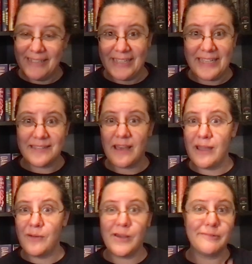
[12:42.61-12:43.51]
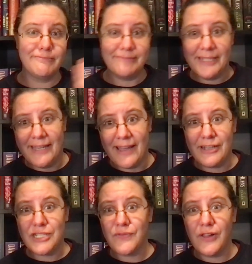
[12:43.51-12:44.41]
He's Kiowa. I
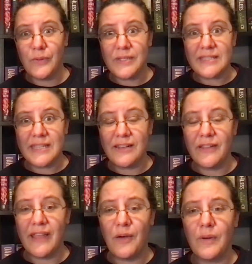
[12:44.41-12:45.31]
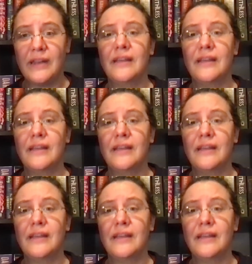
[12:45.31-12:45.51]
just follow his lead on that one.